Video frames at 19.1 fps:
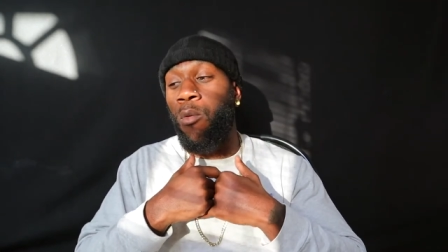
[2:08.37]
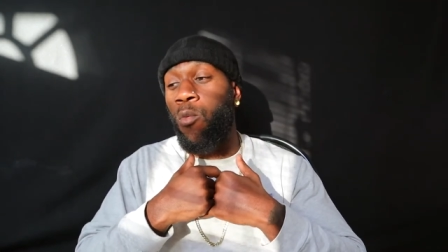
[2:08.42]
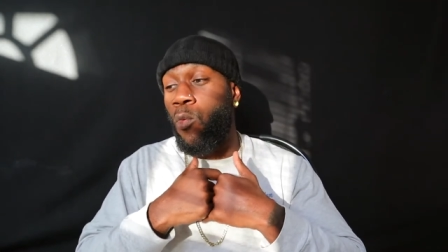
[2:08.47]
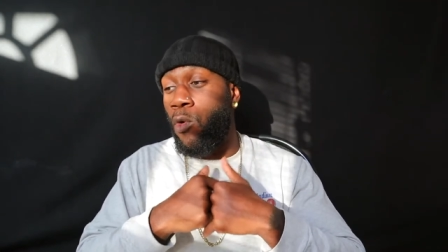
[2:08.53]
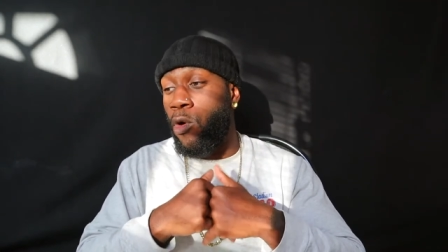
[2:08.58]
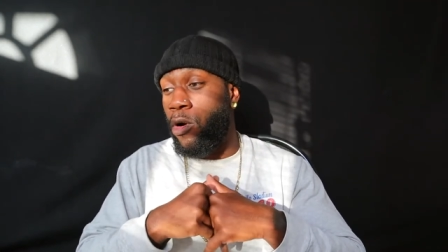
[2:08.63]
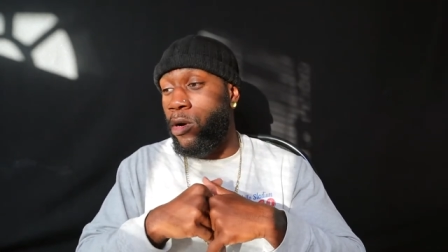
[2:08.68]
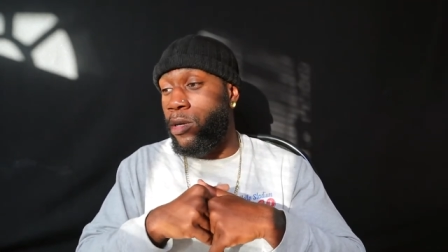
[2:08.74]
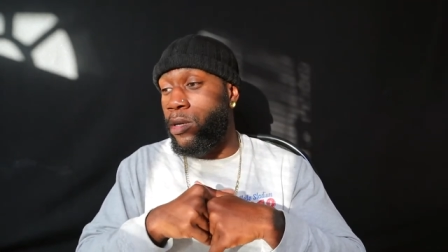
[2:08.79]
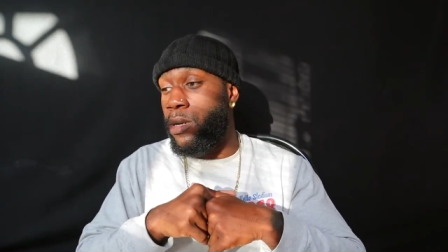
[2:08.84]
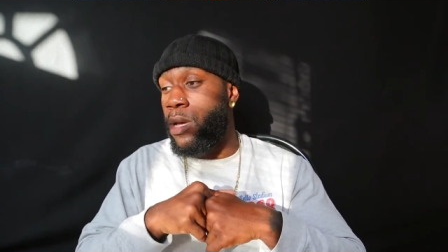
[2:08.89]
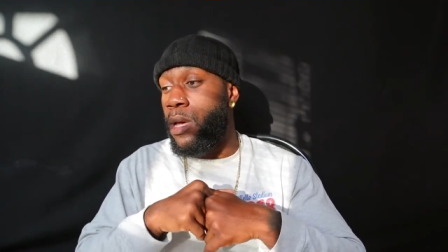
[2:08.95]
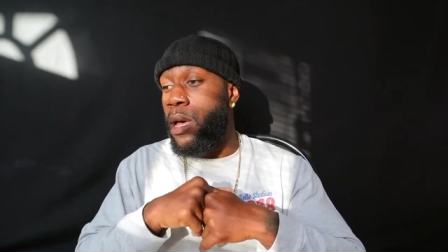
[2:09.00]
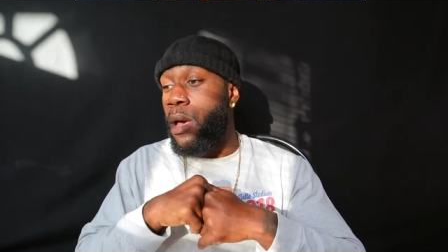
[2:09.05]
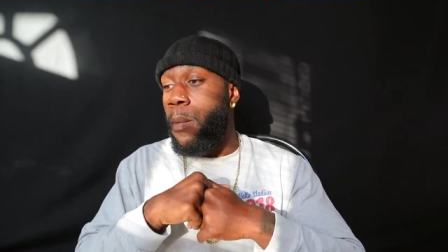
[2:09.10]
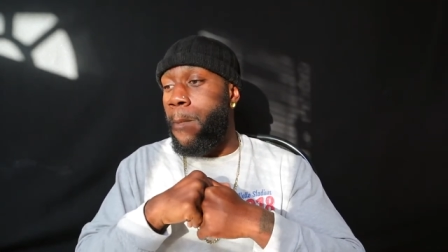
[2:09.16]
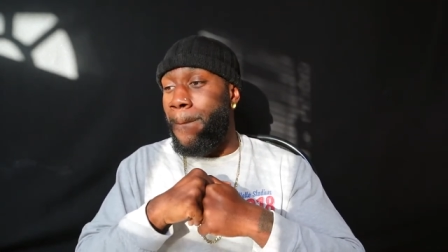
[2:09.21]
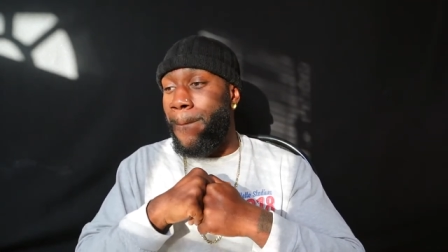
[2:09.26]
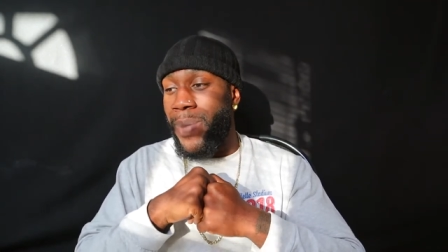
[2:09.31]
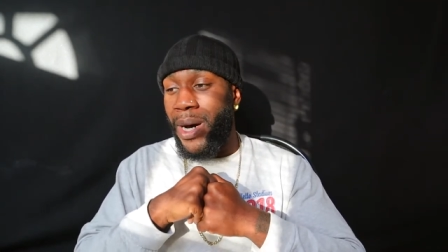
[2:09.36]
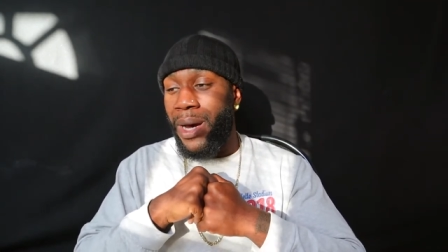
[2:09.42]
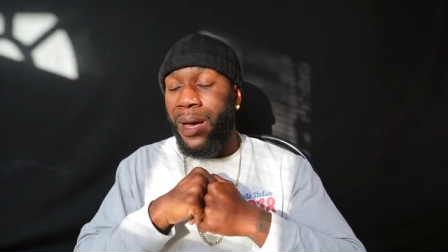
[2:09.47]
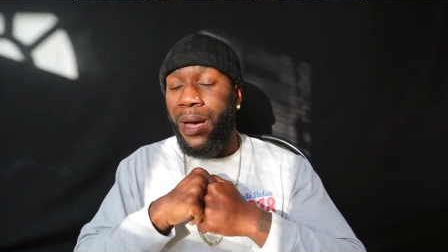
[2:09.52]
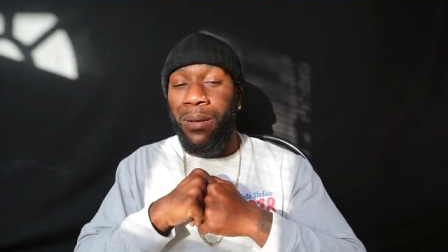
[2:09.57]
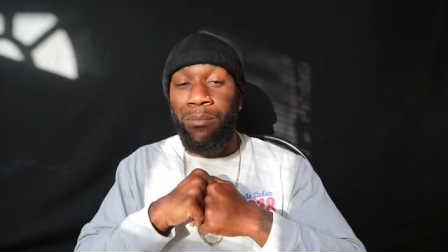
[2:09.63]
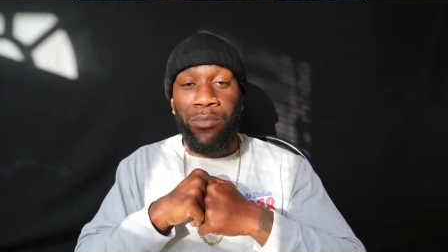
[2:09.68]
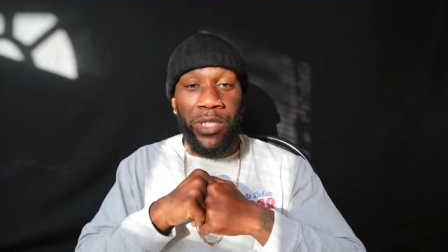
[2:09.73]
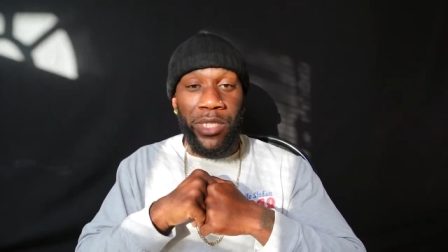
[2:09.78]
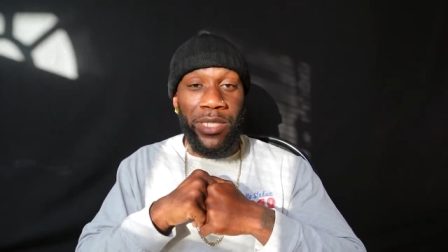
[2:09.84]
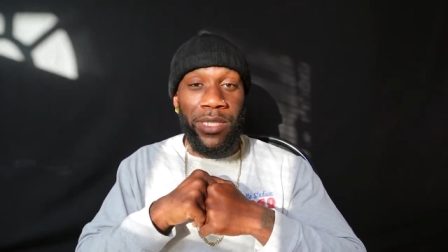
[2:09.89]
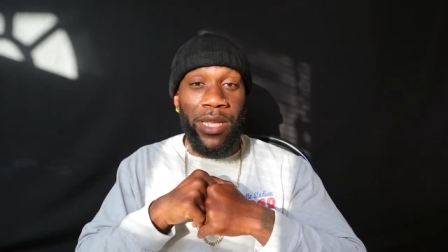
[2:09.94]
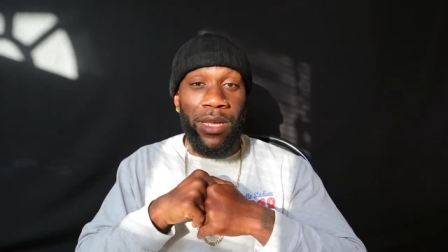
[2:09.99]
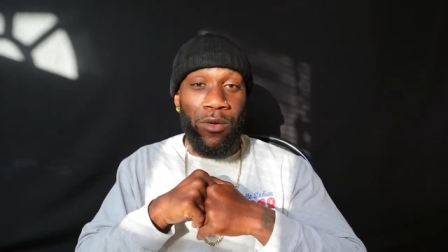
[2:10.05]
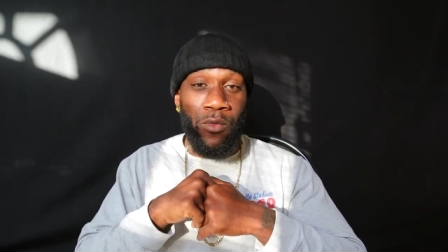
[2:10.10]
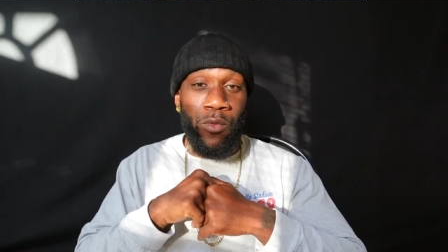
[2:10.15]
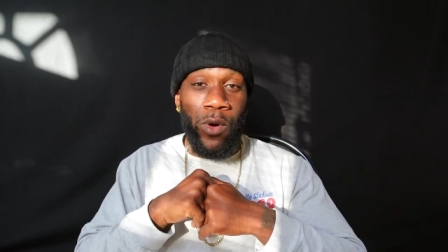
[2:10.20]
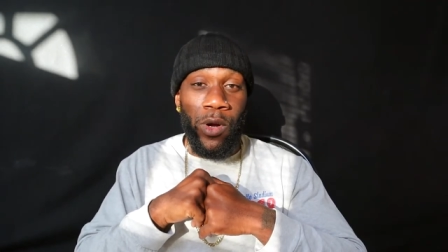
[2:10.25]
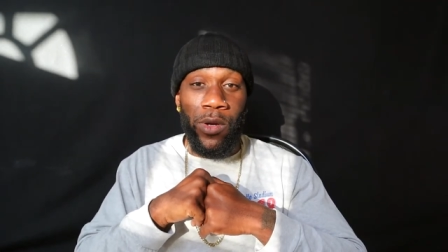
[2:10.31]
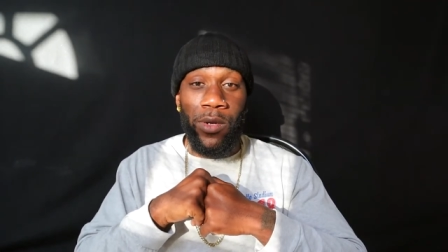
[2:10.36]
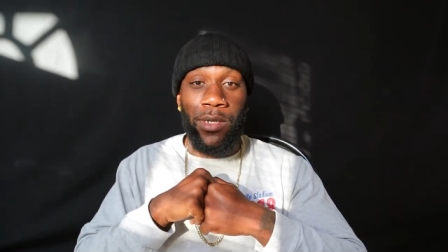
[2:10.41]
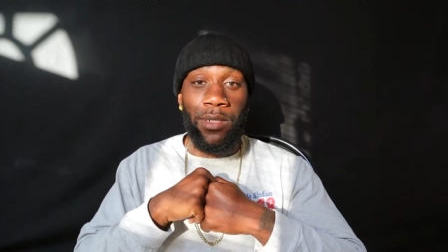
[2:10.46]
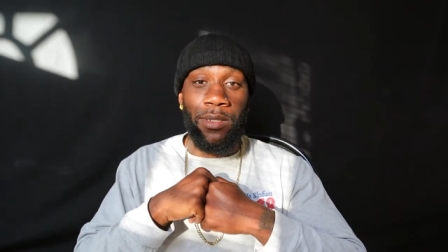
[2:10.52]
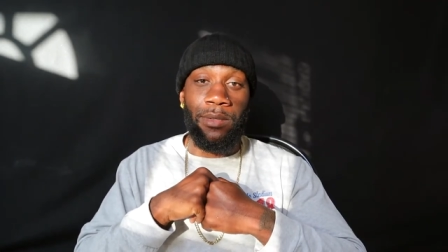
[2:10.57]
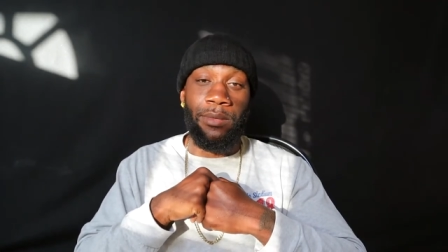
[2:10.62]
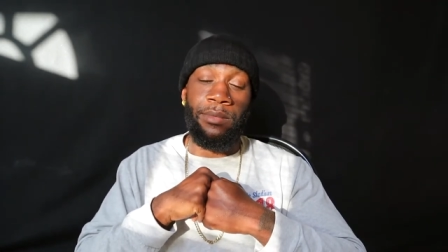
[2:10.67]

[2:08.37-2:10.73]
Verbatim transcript: would, but I'm still working.